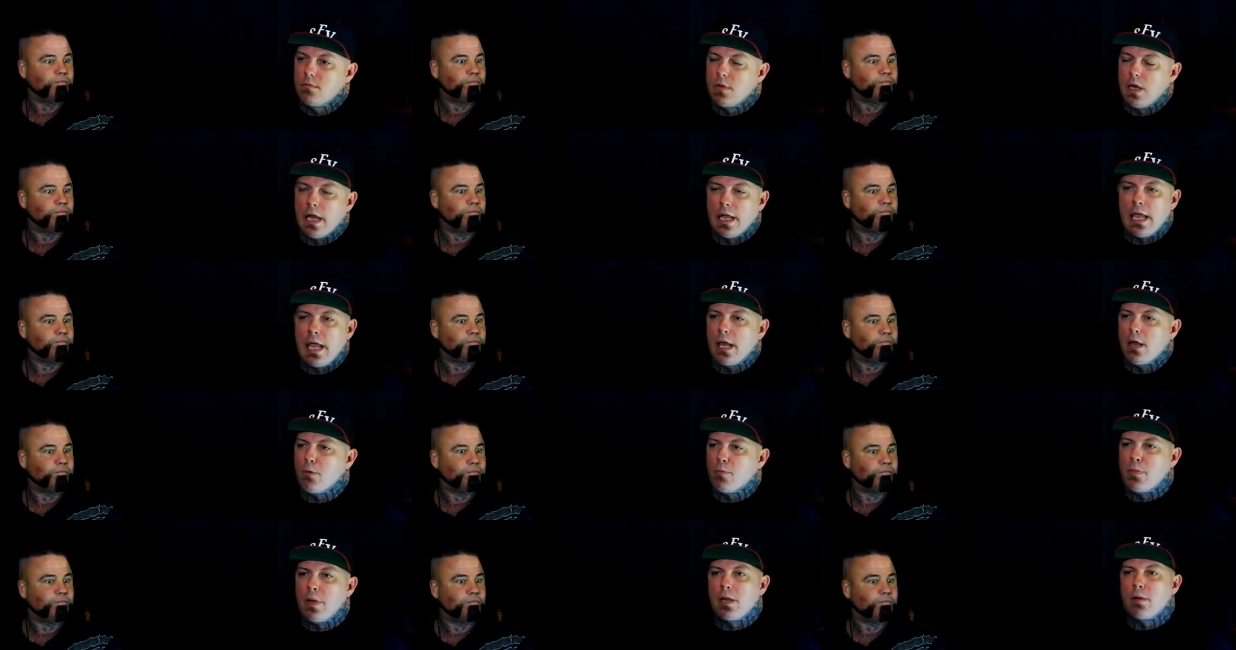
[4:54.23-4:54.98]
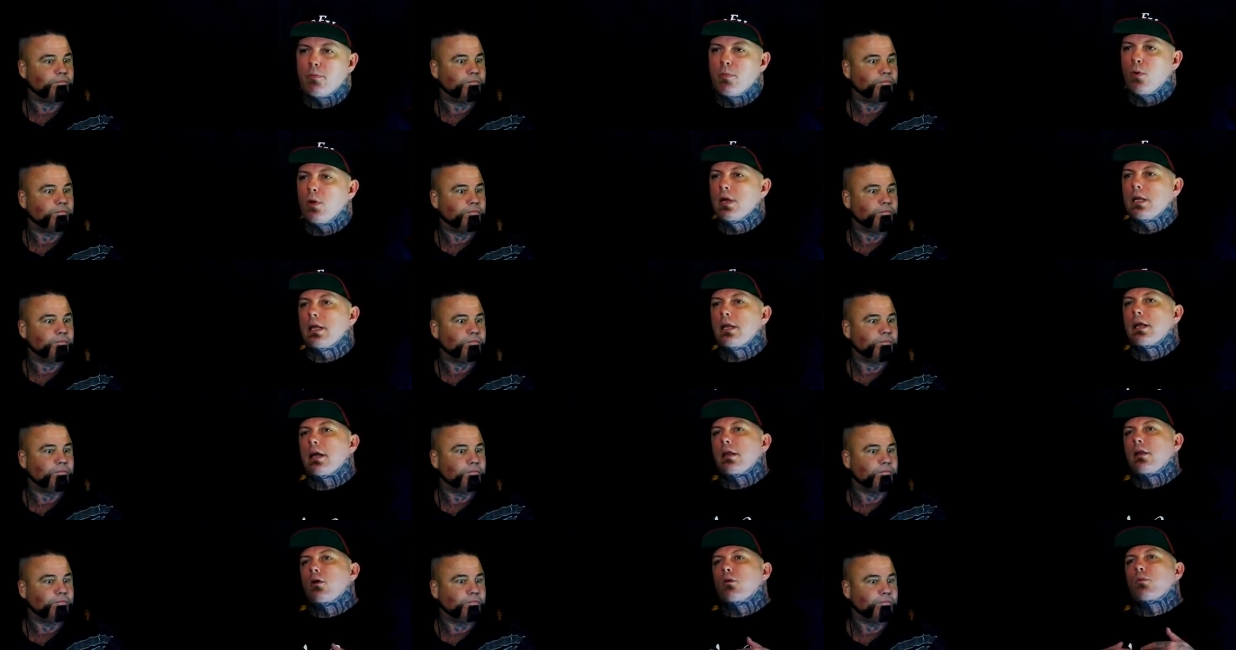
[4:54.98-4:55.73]
Speaker 1: I can't pinpoint it.
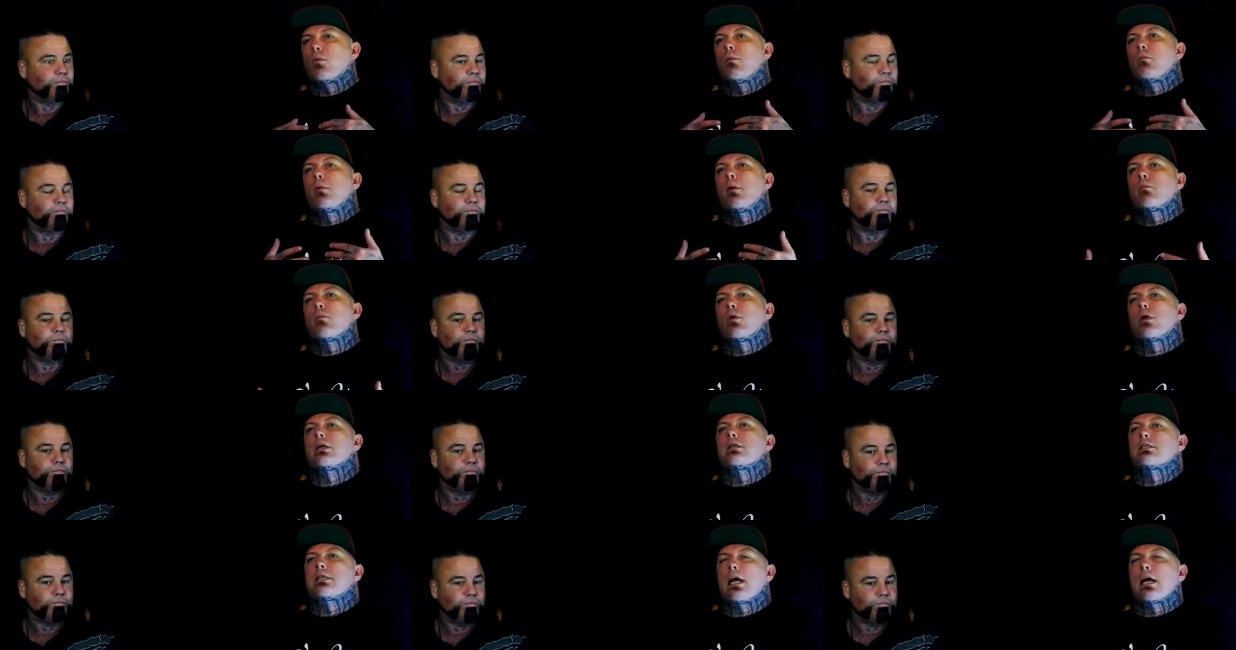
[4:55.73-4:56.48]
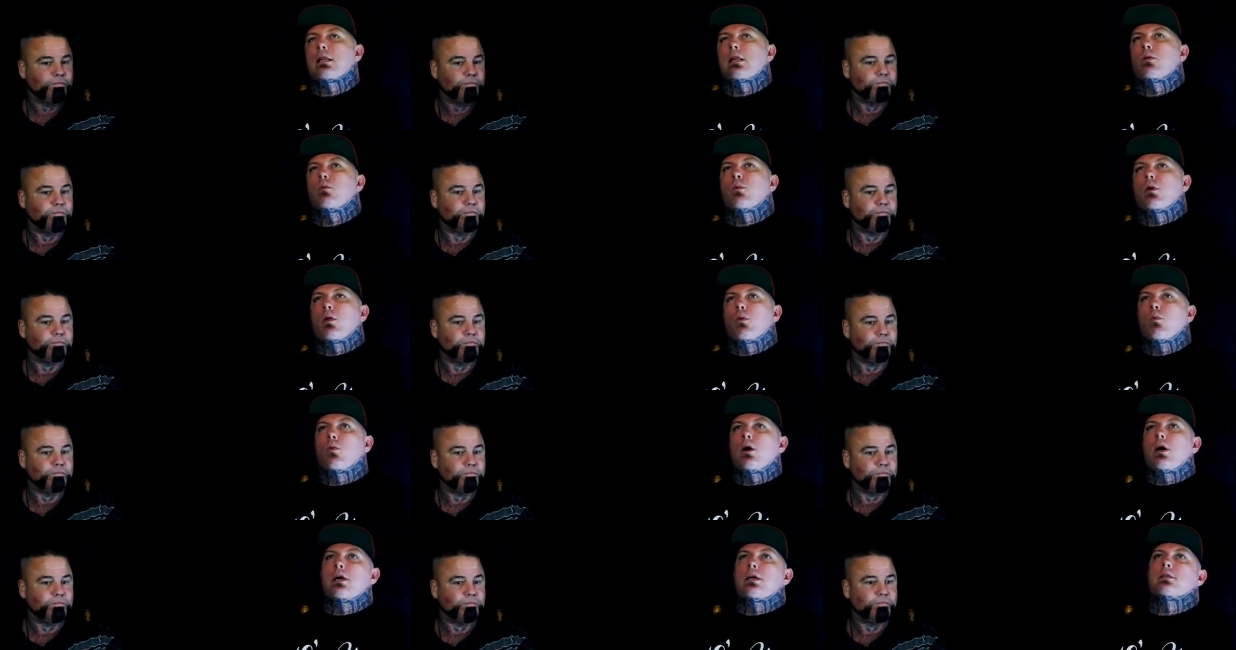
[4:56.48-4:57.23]
I don't remember exactly what it
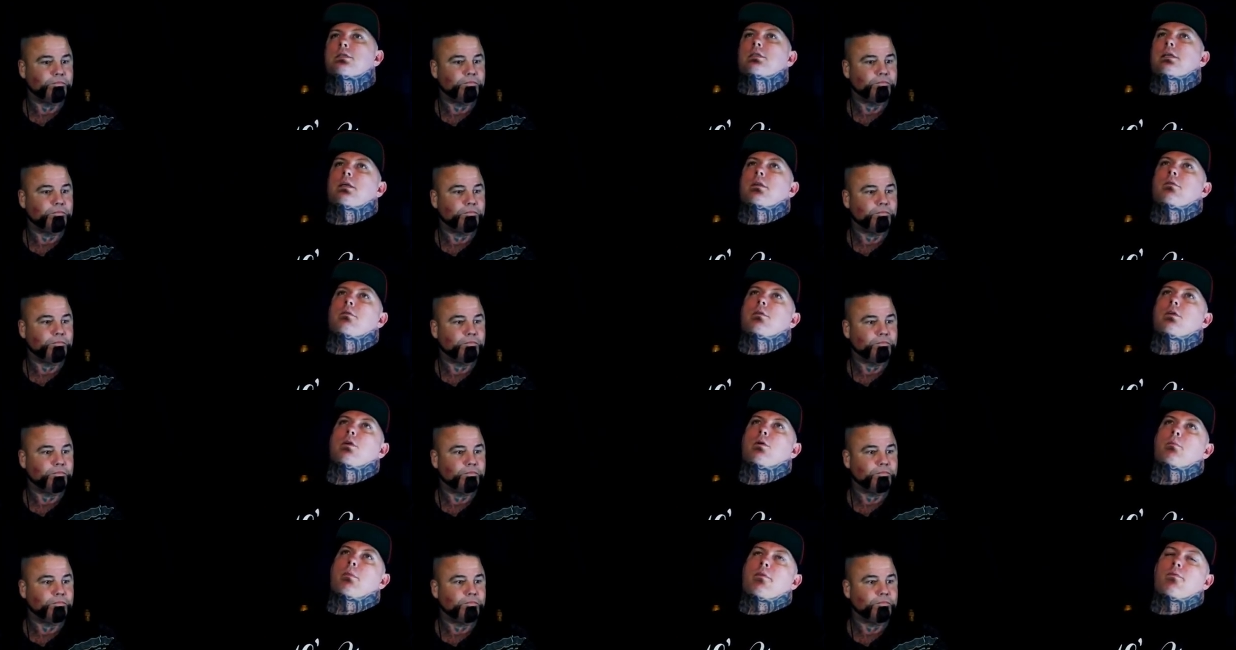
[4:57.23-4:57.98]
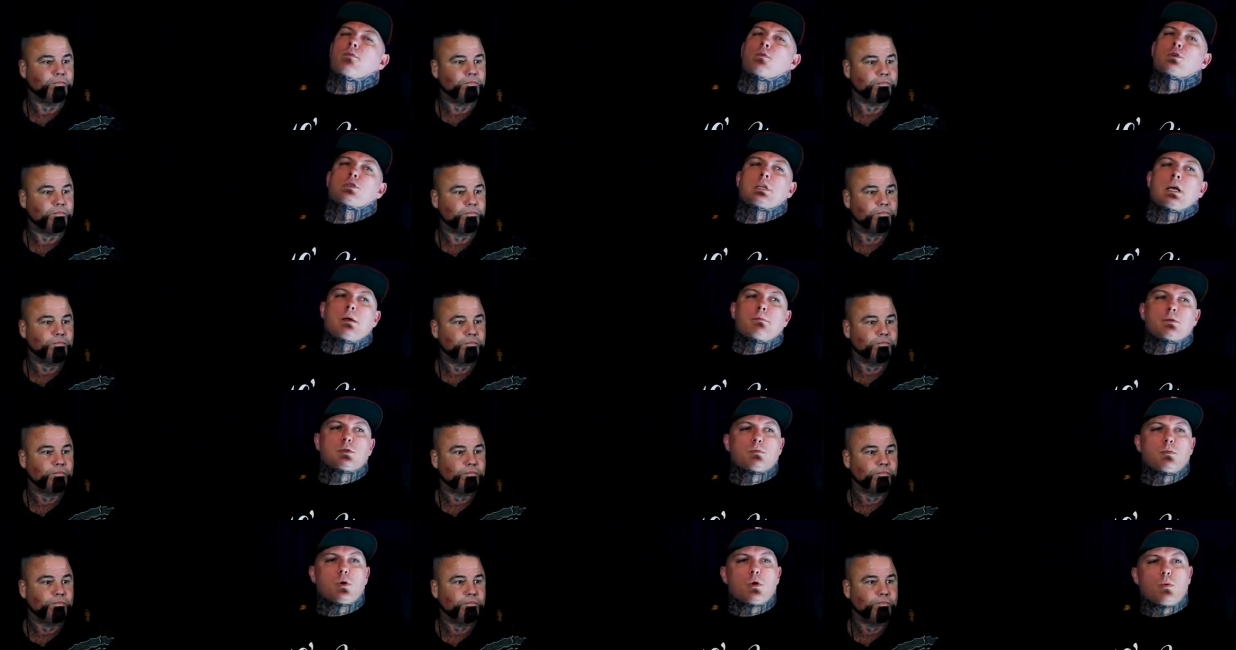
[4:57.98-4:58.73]
was. And you know, my first time
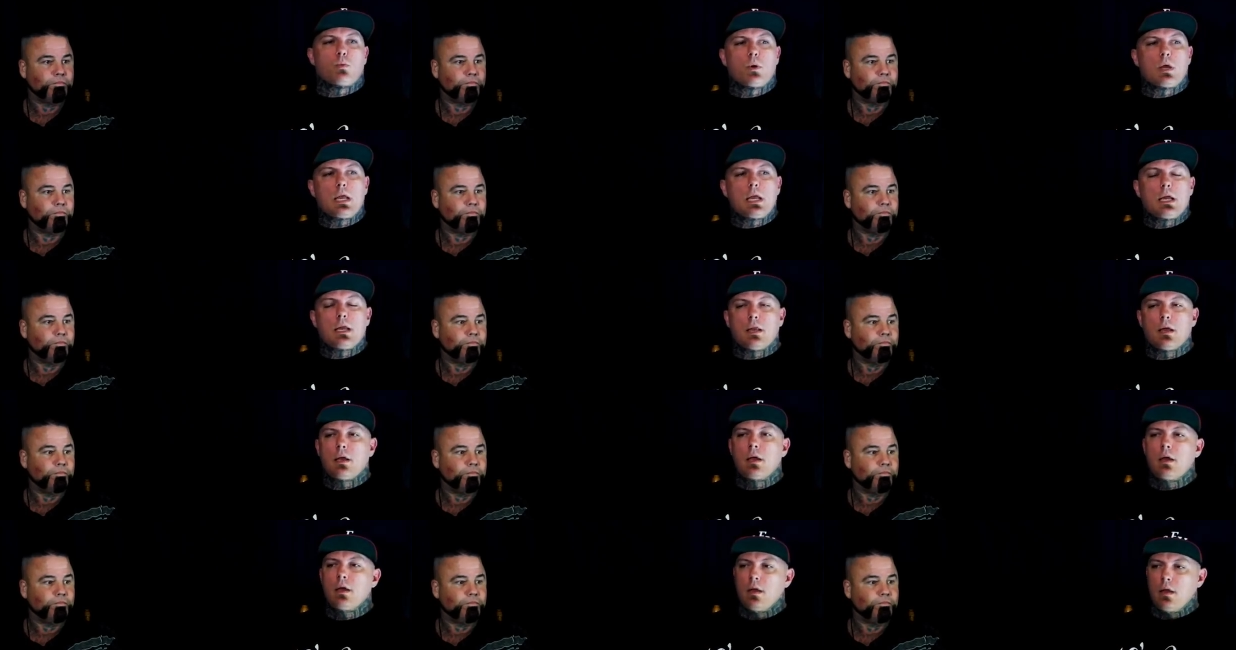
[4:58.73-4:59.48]
smoking weed,